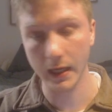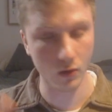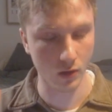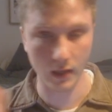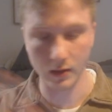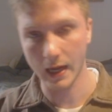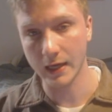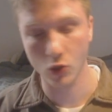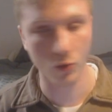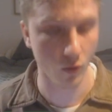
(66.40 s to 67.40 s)
or like the
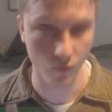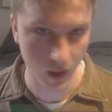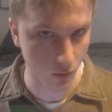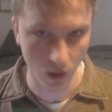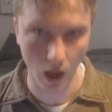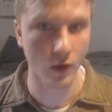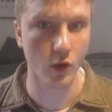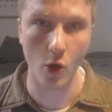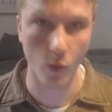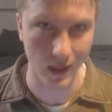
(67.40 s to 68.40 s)
next couple of weeks, but I
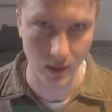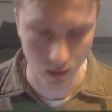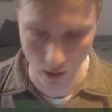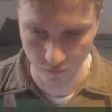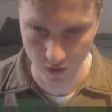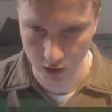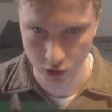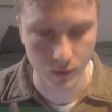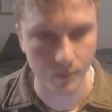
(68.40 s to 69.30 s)
don't know when it's finished.